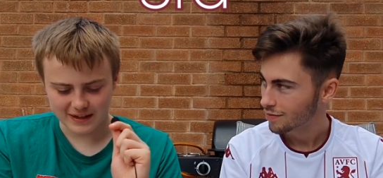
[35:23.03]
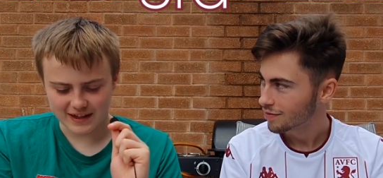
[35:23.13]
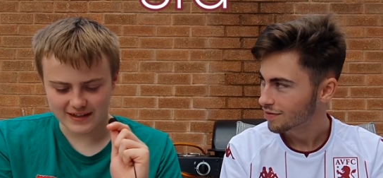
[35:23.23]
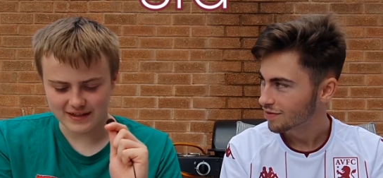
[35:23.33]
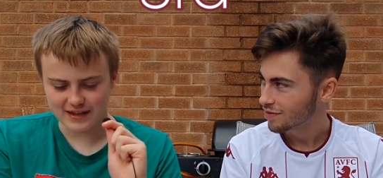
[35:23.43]

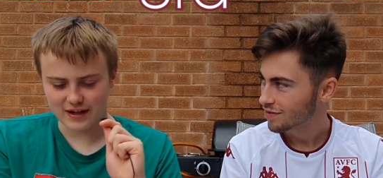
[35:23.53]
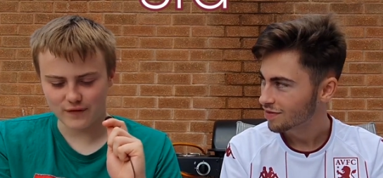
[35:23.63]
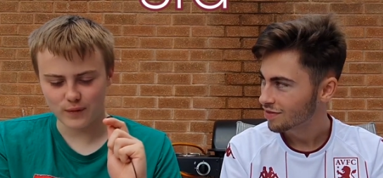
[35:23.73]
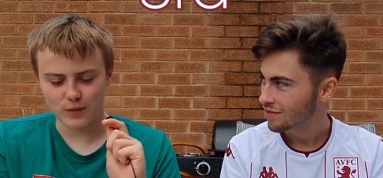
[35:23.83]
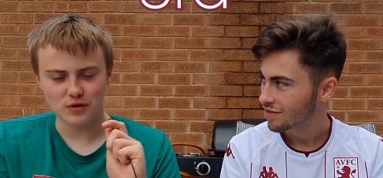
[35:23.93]
Speaker 1: place then,
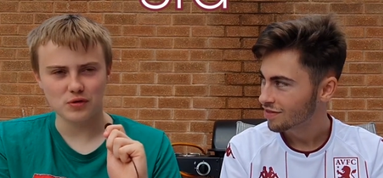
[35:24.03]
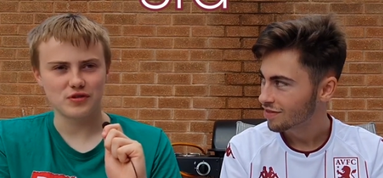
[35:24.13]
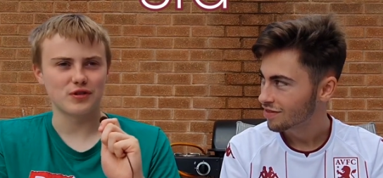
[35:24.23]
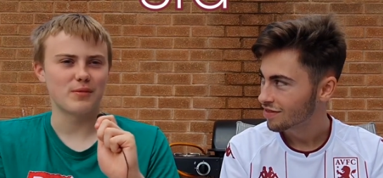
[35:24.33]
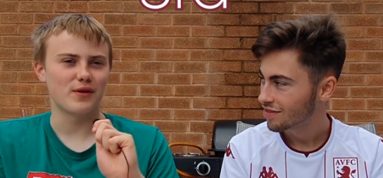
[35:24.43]
I think we
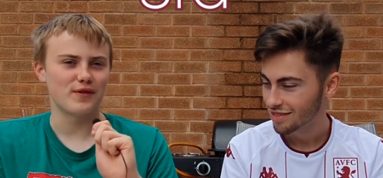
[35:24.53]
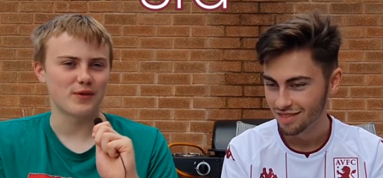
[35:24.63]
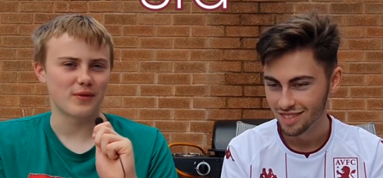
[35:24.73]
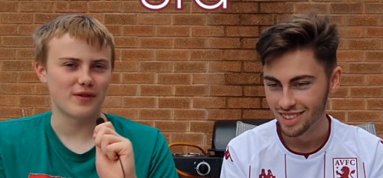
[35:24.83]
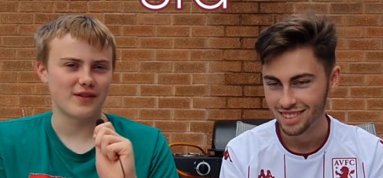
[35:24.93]
also both
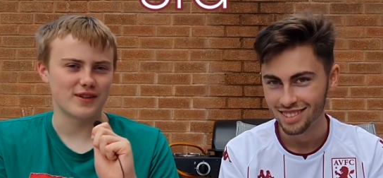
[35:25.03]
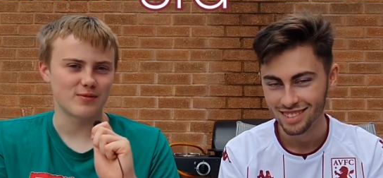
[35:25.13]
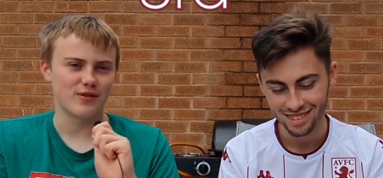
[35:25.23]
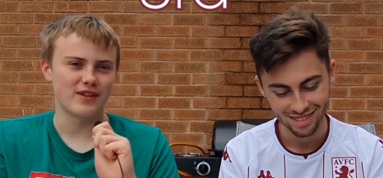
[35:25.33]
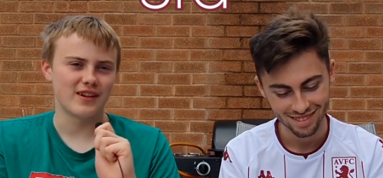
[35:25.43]
agree on this
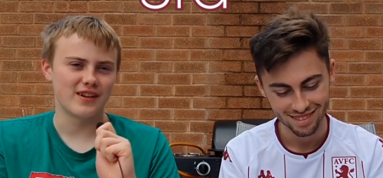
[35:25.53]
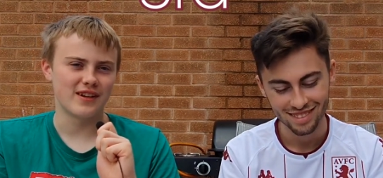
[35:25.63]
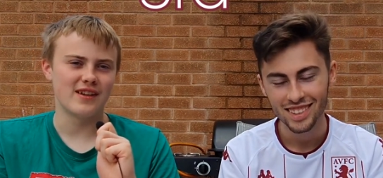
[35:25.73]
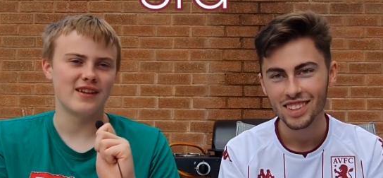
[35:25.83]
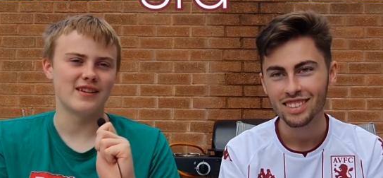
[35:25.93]
one then,
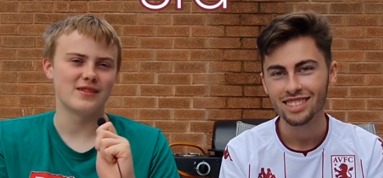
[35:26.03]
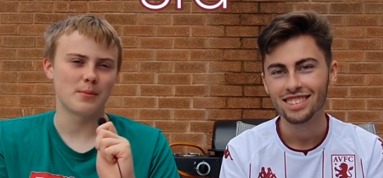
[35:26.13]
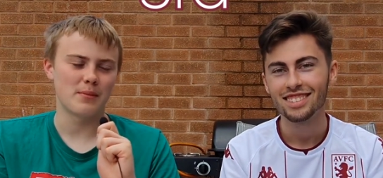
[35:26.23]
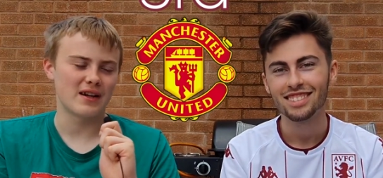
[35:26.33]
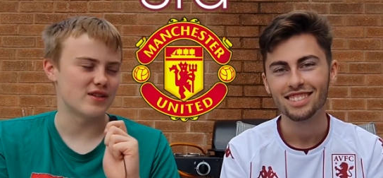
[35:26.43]

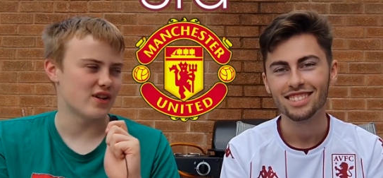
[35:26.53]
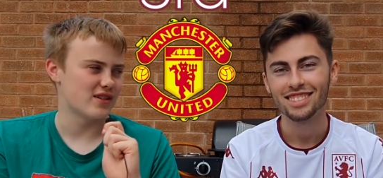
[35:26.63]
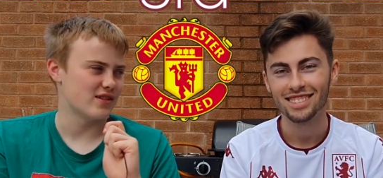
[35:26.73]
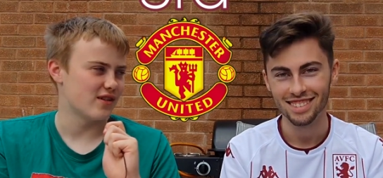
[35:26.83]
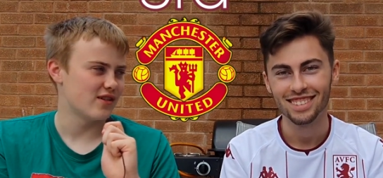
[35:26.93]
is
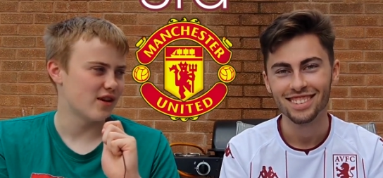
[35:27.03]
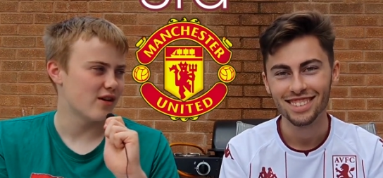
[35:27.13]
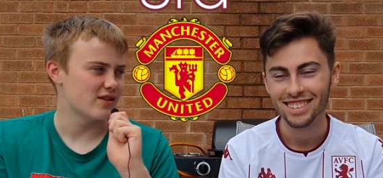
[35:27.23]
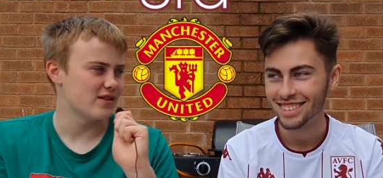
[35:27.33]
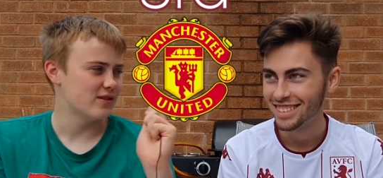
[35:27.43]
Manchester
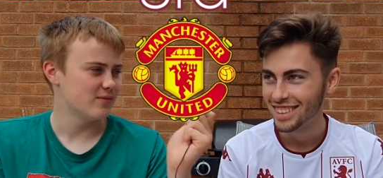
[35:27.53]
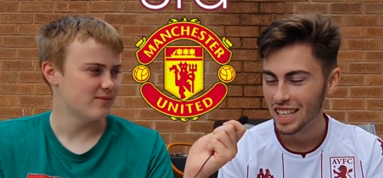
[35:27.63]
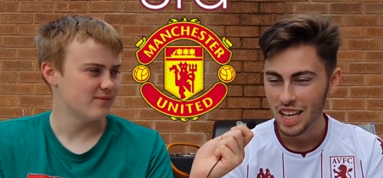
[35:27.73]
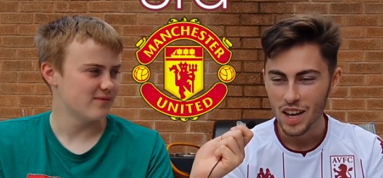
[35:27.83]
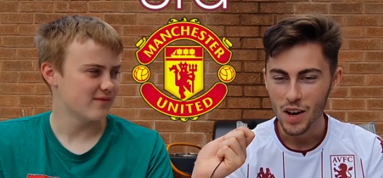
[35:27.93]
United.
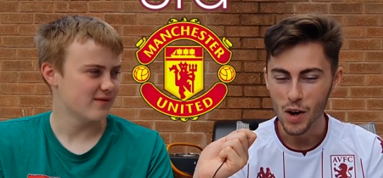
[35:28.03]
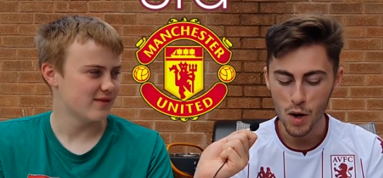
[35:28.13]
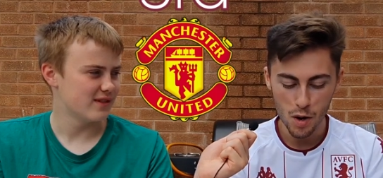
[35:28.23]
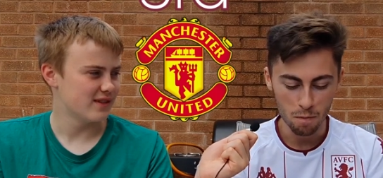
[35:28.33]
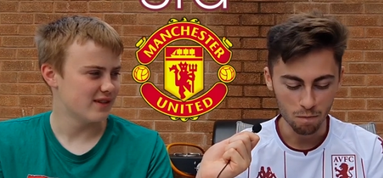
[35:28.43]

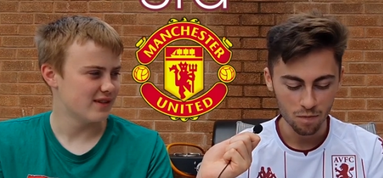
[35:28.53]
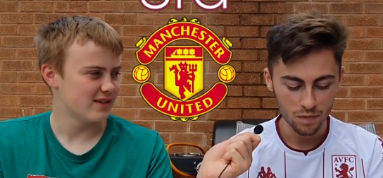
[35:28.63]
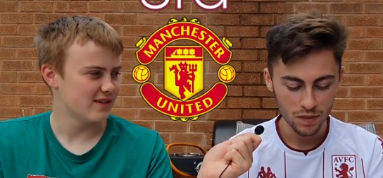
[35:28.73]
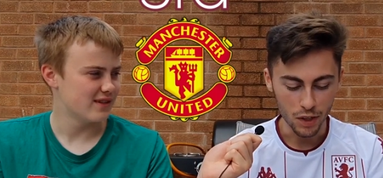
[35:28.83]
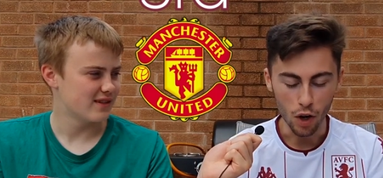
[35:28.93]
Speaker 2: You
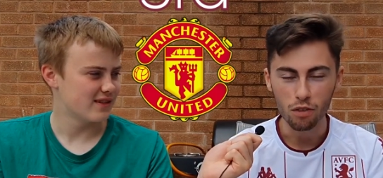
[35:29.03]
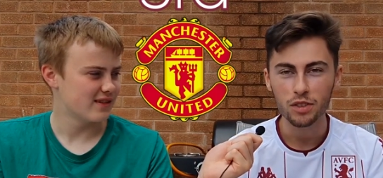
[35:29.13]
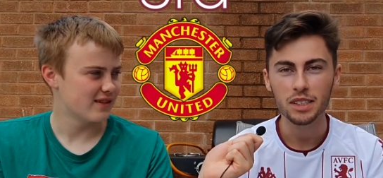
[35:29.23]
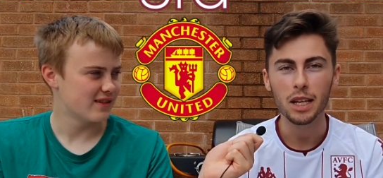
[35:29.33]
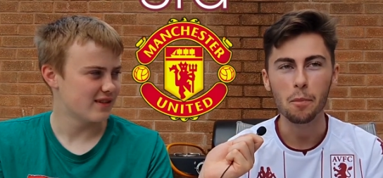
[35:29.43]
know,
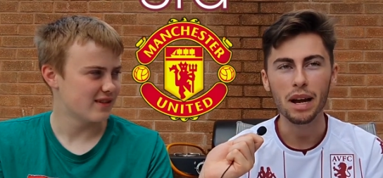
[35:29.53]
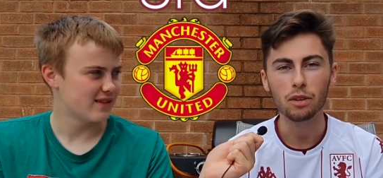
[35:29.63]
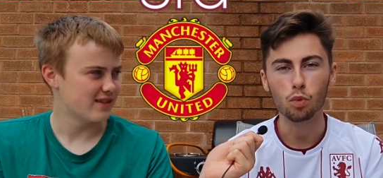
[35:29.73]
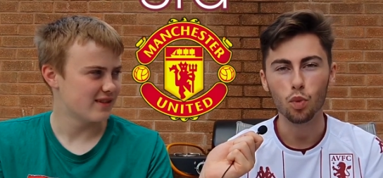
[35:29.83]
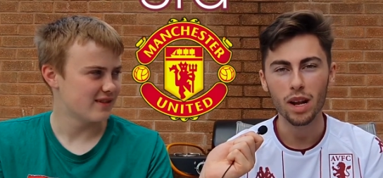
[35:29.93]
obviously they
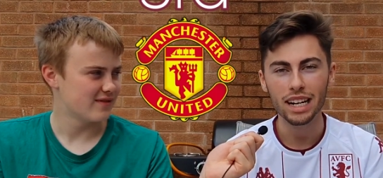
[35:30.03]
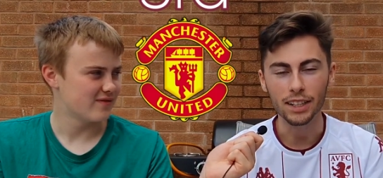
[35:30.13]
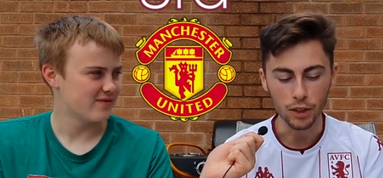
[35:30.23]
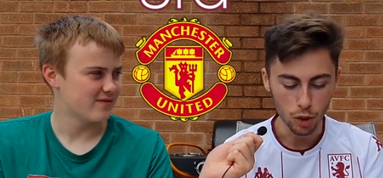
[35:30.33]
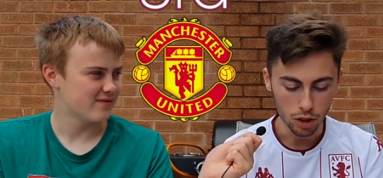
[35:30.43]
made a
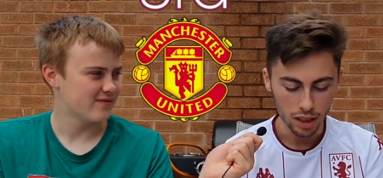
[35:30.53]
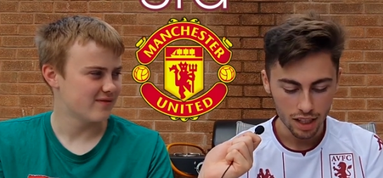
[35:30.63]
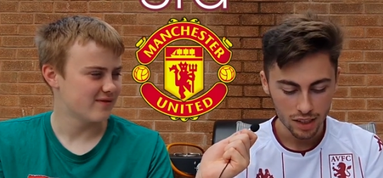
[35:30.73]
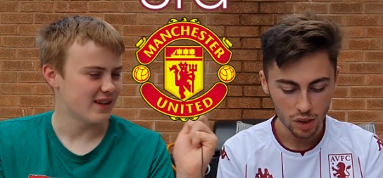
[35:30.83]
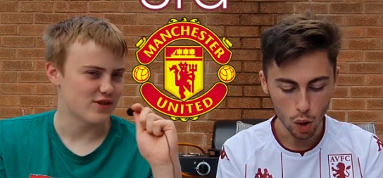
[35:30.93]
really good
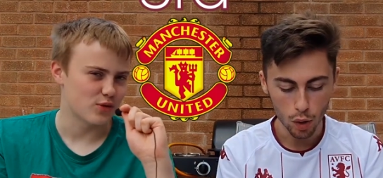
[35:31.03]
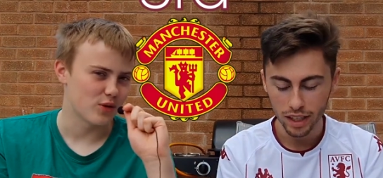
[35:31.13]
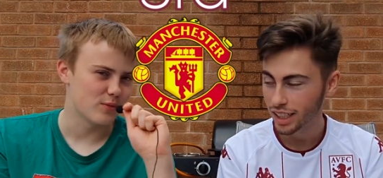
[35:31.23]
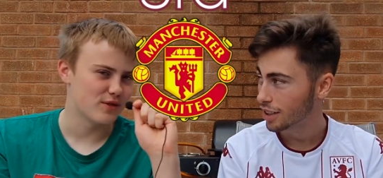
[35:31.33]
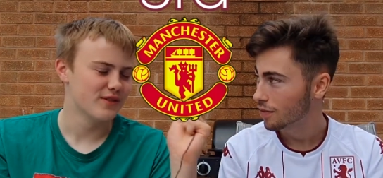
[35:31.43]

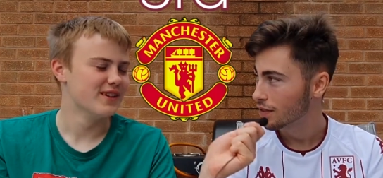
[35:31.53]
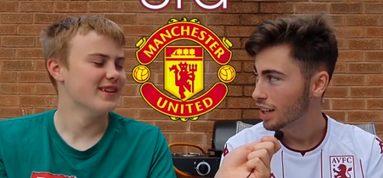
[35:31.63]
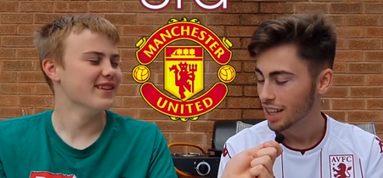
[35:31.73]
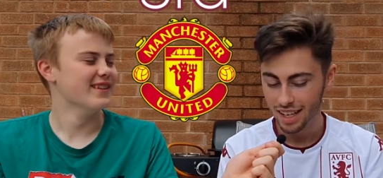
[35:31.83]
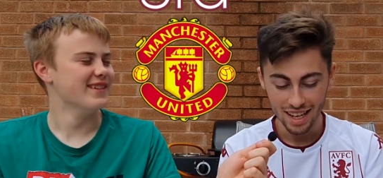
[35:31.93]
Speaker 1: agreement
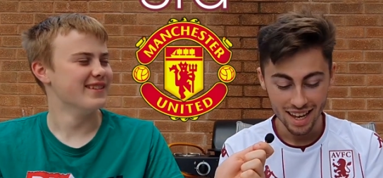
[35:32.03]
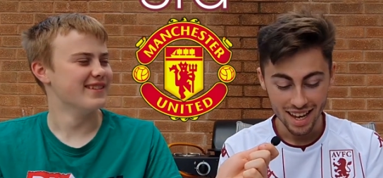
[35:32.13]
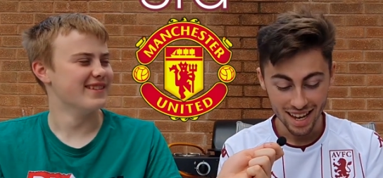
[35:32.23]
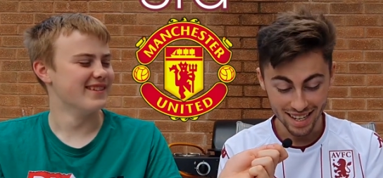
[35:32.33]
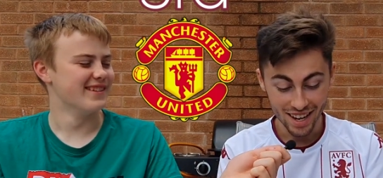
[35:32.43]

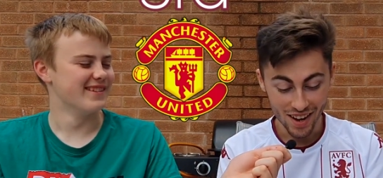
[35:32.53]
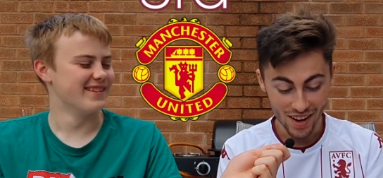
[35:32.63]
Speaker 2: in